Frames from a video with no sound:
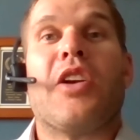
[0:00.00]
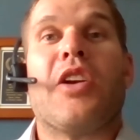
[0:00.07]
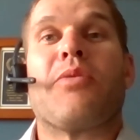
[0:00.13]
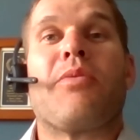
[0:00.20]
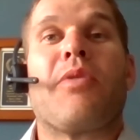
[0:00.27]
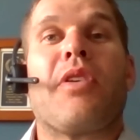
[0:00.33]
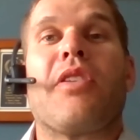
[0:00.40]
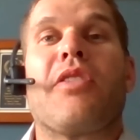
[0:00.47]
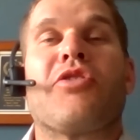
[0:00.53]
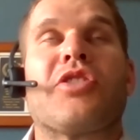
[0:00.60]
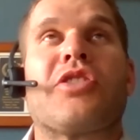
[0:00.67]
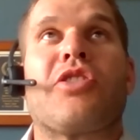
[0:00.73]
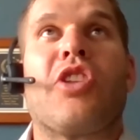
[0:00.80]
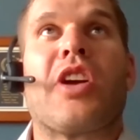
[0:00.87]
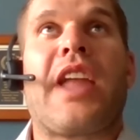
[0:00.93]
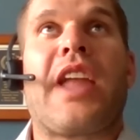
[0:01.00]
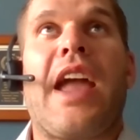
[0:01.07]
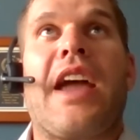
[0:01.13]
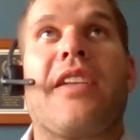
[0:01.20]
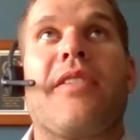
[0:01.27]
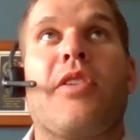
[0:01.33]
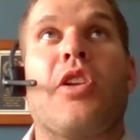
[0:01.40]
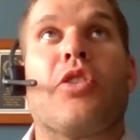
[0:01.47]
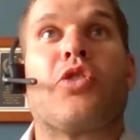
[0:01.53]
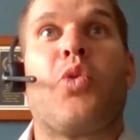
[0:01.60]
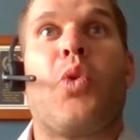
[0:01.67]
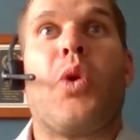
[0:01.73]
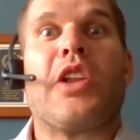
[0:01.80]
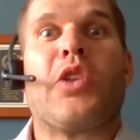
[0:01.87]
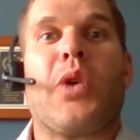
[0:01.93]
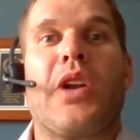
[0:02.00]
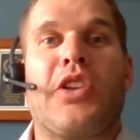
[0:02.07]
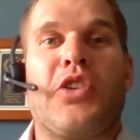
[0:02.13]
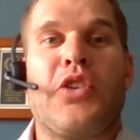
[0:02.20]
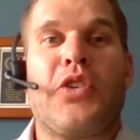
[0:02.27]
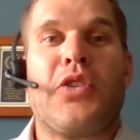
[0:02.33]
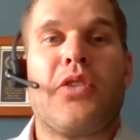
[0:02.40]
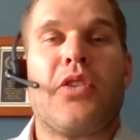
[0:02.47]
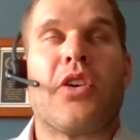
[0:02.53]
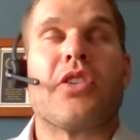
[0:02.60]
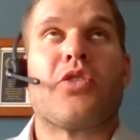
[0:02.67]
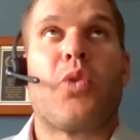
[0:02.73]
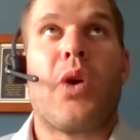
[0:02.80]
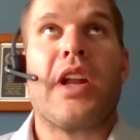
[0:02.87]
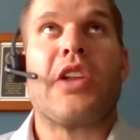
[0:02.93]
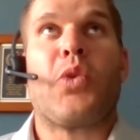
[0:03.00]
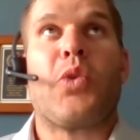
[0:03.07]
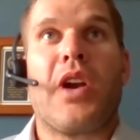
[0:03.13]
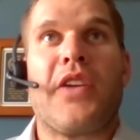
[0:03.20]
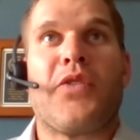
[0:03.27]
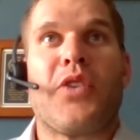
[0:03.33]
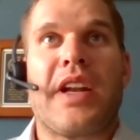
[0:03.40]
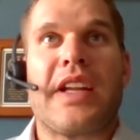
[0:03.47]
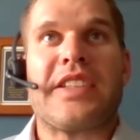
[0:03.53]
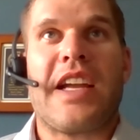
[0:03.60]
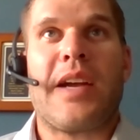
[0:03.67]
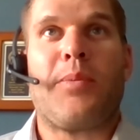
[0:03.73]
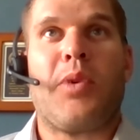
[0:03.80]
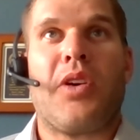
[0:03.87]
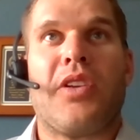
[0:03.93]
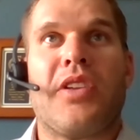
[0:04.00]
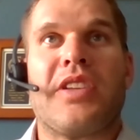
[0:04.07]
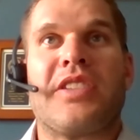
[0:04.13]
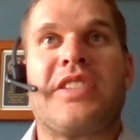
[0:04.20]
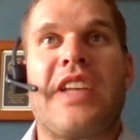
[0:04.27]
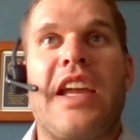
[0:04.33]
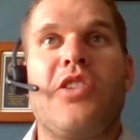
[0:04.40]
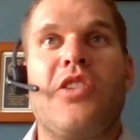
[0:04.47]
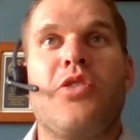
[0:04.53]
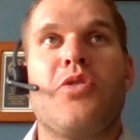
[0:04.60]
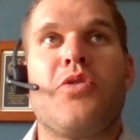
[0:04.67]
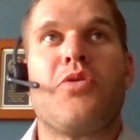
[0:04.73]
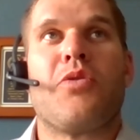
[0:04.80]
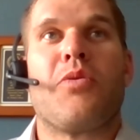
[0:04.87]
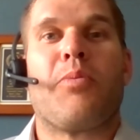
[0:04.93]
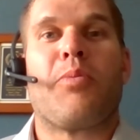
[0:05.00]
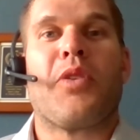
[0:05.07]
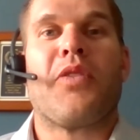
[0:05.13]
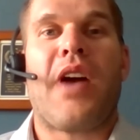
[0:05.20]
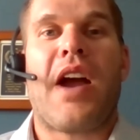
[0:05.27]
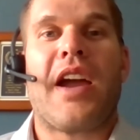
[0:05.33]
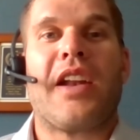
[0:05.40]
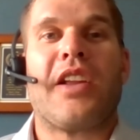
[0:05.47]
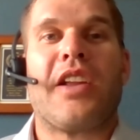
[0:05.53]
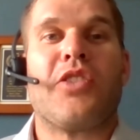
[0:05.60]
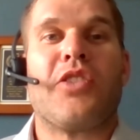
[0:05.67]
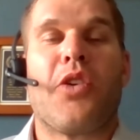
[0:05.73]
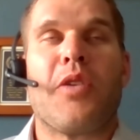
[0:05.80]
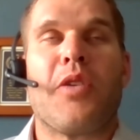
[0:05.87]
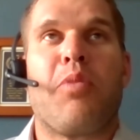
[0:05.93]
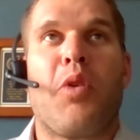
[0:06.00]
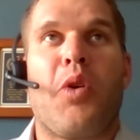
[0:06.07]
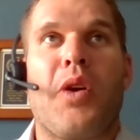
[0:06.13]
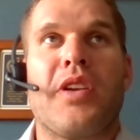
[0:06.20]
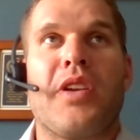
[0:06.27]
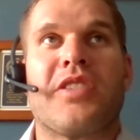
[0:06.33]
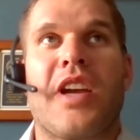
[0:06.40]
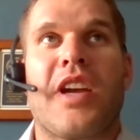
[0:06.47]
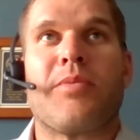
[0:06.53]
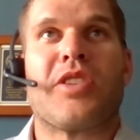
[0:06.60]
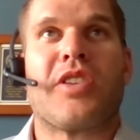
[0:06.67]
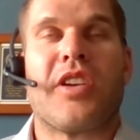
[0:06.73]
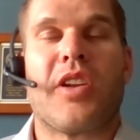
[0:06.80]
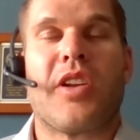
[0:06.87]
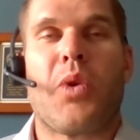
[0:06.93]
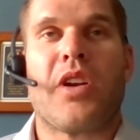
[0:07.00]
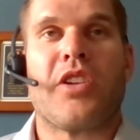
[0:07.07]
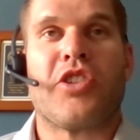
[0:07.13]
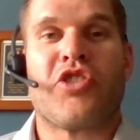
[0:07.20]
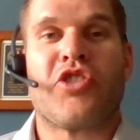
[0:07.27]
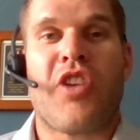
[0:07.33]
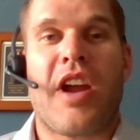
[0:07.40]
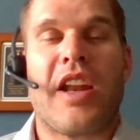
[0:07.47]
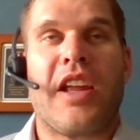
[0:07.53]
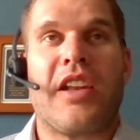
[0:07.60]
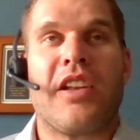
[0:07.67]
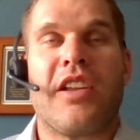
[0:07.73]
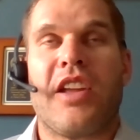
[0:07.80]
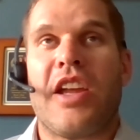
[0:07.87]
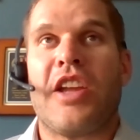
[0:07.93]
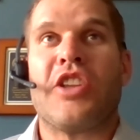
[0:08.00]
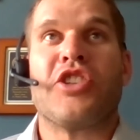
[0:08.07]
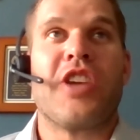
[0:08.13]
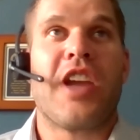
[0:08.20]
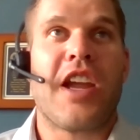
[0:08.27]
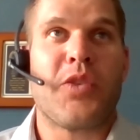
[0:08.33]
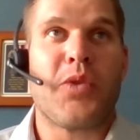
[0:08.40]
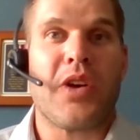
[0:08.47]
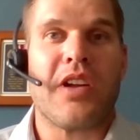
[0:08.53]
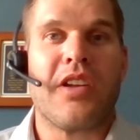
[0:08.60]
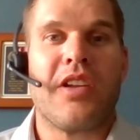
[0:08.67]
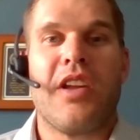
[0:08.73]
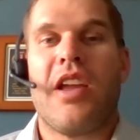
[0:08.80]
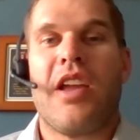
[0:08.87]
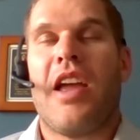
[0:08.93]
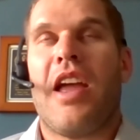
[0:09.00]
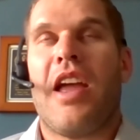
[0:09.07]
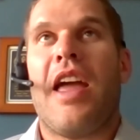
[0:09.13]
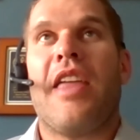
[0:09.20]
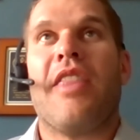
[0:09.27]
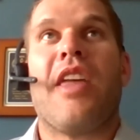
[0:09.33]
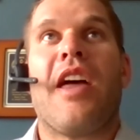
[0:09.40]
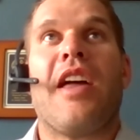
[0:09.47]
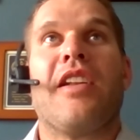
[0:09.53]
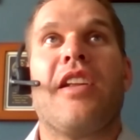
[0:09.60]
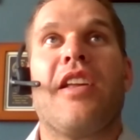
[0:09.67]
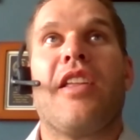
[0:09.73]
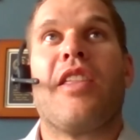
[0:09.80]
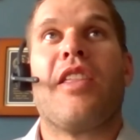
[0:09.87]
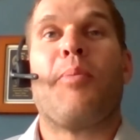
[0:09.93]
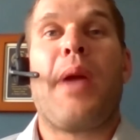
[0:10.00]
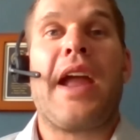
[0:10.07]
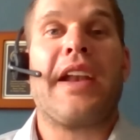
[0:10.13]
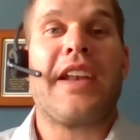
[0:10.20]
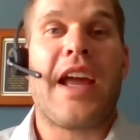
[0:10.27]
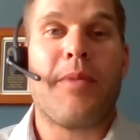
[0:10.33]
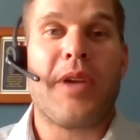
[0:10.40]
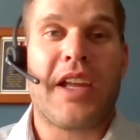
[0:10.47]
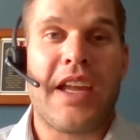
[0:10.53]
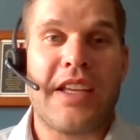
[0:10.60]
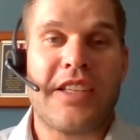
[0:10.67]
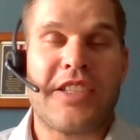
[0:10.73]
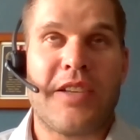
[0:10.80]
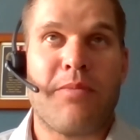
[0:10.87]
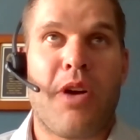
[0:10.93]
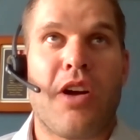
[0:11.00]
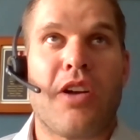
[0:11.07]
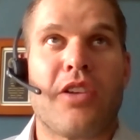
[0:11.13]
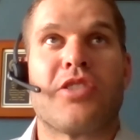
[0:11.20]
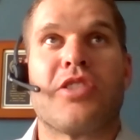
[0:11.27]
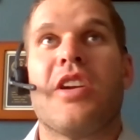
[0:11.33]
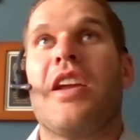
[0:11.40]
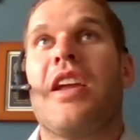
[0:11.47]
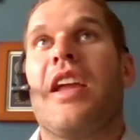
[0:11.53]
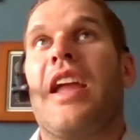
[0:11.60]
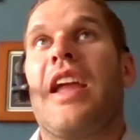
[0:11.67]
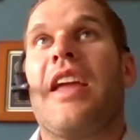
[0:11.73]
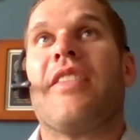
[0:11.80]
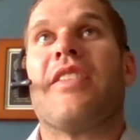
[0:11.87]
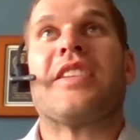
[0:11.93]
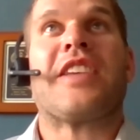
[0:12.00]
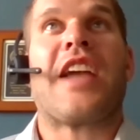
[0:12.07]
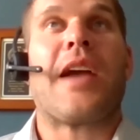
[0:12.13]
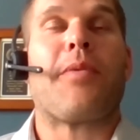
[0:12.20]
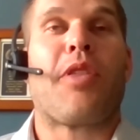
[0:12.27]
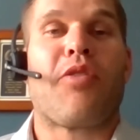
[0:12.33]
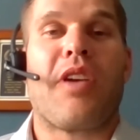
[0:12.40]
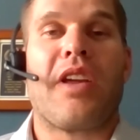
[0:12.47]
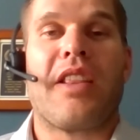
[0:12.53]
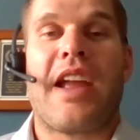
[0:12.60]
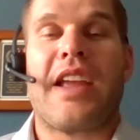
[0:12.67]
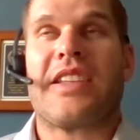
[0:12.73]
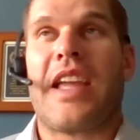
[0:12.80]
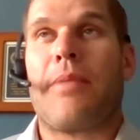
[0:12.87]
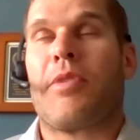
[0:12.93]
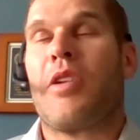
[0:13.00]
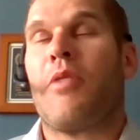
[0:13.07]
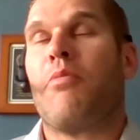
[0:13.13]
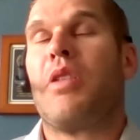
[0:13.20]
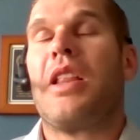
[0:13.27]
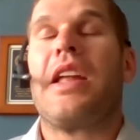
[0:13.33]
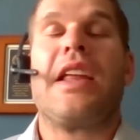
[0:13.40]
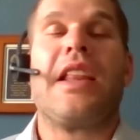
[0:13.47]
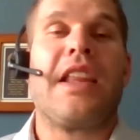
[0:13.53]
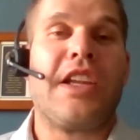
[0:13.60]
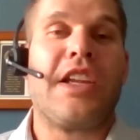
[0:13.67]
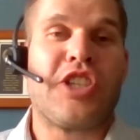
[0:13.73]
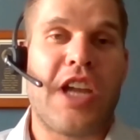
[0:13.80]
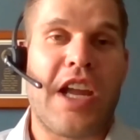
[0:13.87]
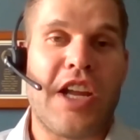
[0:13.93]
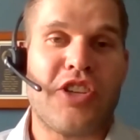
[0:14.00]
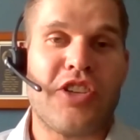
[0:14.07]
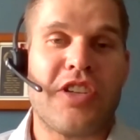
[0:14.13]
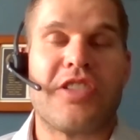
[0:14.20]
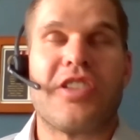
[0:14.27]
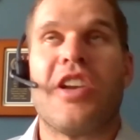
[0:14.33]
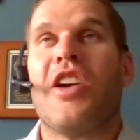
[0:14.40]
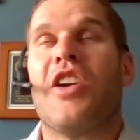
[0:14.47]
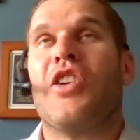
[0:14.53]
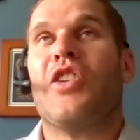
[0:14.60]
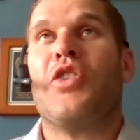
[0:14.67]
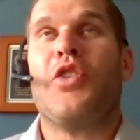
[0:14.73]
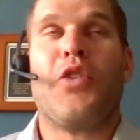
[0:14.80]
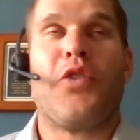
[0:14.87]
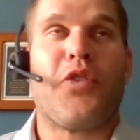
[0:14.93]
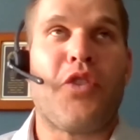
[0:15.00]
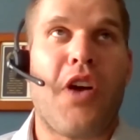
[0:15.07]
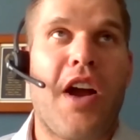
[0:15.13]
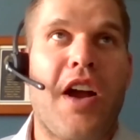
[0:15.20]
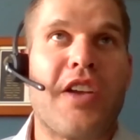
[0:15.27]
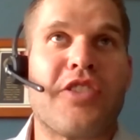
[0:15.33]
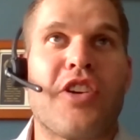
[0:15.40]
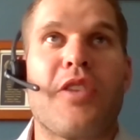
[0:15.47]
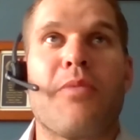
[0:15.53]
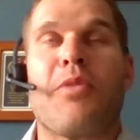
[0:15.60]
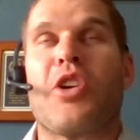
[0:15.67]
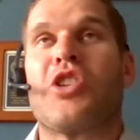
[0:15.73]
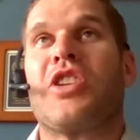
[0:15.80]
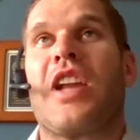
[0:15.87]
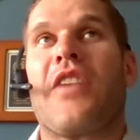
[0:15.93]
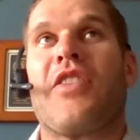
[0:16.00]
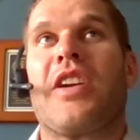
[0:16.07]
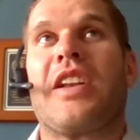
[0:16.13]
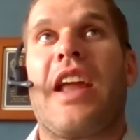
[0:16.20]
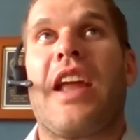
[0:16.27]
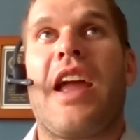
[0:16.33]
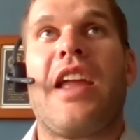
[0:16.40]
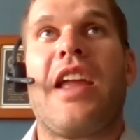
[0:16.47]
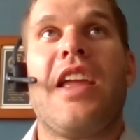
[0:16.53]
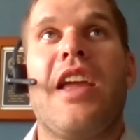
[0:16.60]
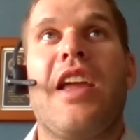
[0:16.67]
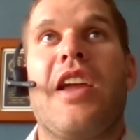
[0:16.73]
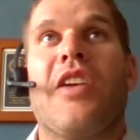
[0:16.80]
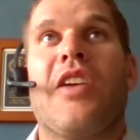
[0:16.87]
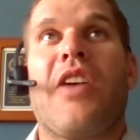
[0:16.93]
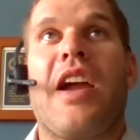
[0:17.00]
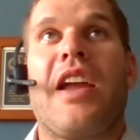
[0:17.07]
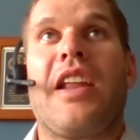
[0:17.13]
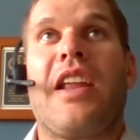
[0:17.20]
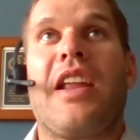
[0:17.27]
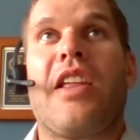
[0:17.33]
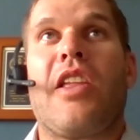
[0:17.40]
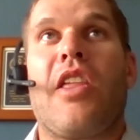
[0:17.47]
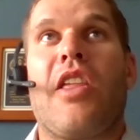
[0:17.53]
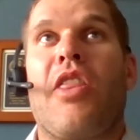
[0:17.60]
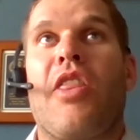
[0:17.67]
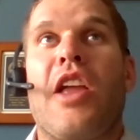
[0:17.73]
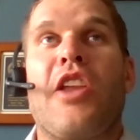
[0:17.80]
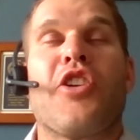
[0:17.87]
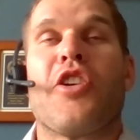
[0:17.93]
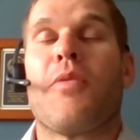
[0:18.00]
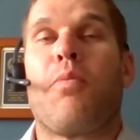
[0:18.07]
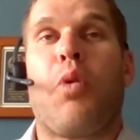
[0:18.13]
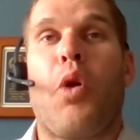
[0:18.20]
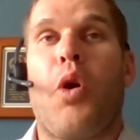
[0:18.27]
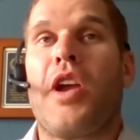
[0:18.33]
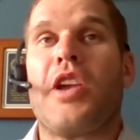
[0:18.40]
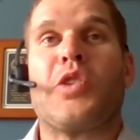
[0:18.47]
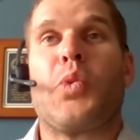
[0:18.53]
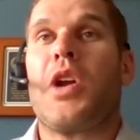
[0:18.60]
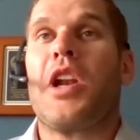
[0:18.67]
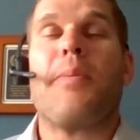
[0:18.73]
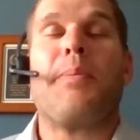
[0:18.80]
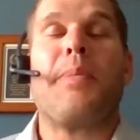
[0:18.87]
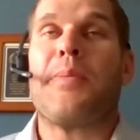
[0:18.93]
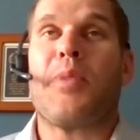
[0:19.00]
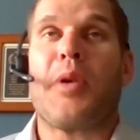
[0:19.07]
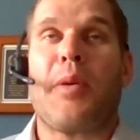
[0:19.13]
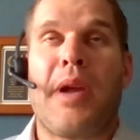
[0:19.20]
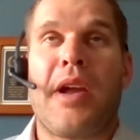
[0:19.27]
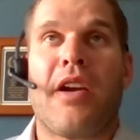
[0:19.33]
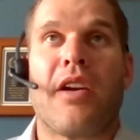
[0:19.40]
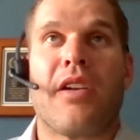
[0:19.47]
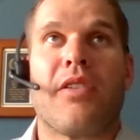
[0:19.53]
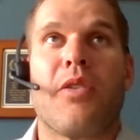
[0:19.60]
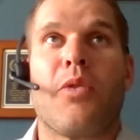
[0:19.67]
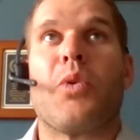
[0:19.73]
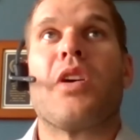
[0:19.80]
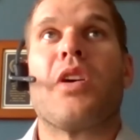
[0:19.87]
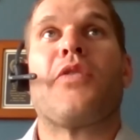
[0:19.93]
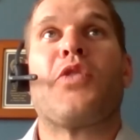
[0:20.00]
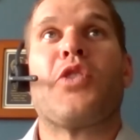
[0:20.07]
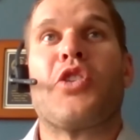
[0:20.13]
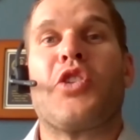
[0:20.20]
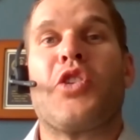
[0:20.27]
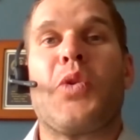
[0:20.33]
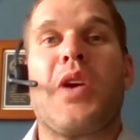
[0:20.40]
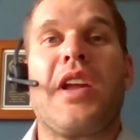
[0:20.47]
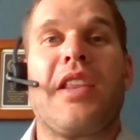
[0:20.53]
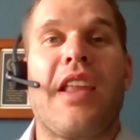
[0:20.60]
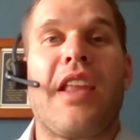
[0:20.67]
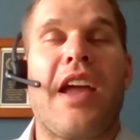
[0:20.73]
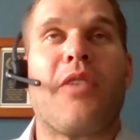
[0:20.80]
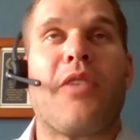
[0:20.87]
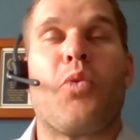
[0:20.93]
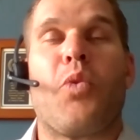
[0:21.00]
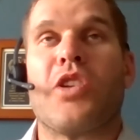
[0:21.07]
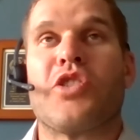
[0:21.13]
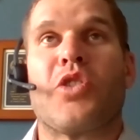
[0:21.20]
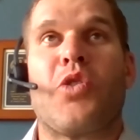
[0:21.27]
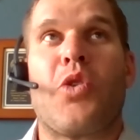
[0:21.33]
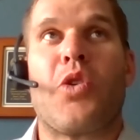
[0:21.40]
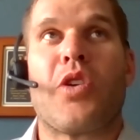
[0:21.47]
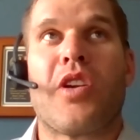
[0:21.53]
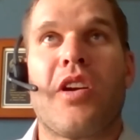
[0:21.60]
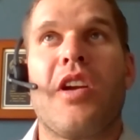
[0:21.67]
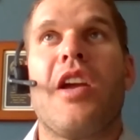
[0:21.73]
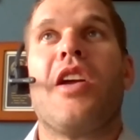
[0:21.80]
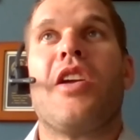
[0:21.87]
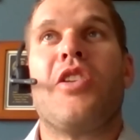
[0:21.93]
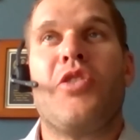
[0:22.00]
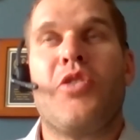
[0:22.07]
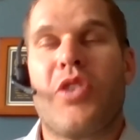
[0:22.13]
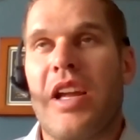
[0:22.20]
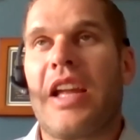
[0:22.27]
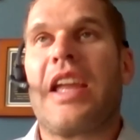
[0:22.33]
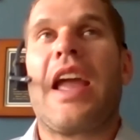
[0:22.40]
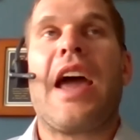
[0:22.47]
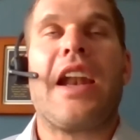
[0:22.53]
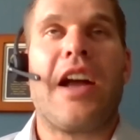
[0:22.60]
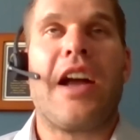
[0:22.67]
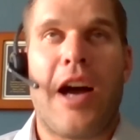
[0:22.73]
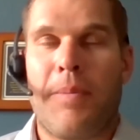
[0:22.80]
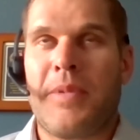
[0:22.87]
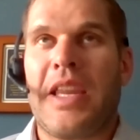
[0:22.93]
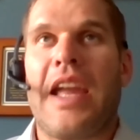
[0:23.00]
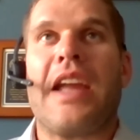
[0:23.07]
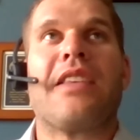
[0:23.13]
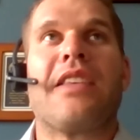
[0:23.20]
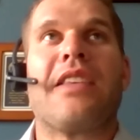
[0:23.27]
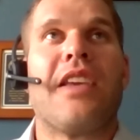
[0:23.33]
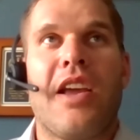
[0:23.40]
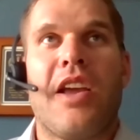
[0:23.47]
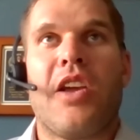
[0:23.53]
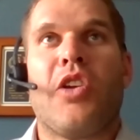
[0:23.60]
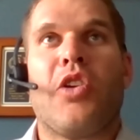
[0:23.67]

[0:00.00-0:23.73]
you know, just look at you know 2022 or 2020 for an example say you provided your employees cybersecurity awareness training in january and then the pandemic hits in march and the cyber threat landscape completely changes new frauds are emerging every day right then your employees wouldn't be prepared where if you're doing that once a quarter you can kind of update